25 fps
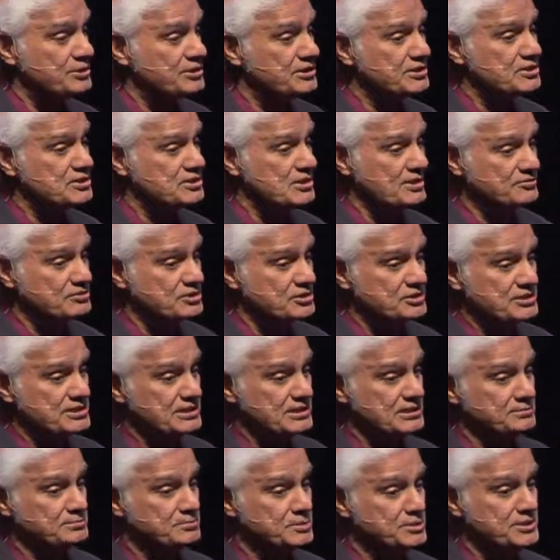years after
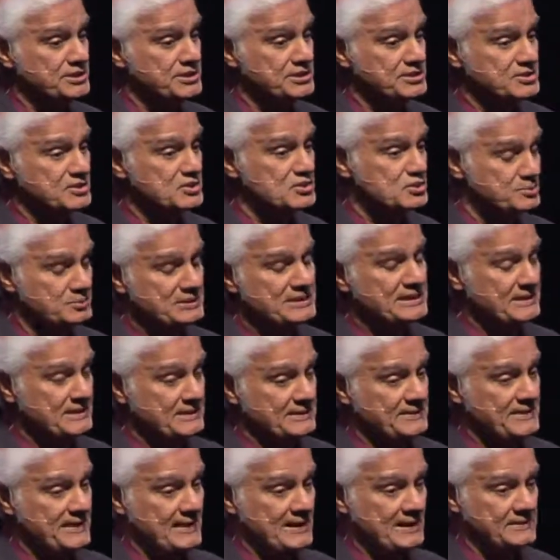D.L. Moody, to speak
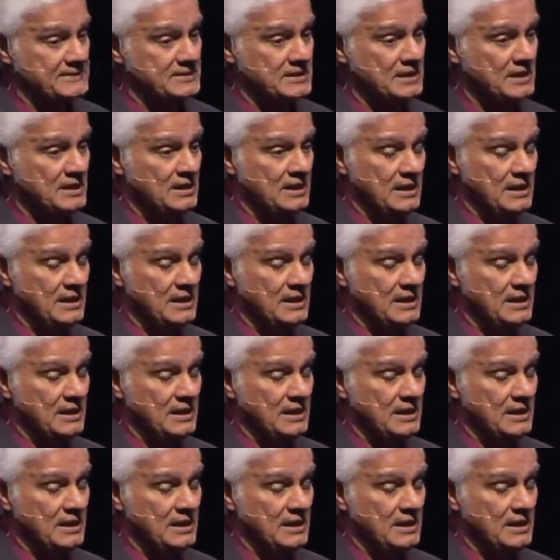at that.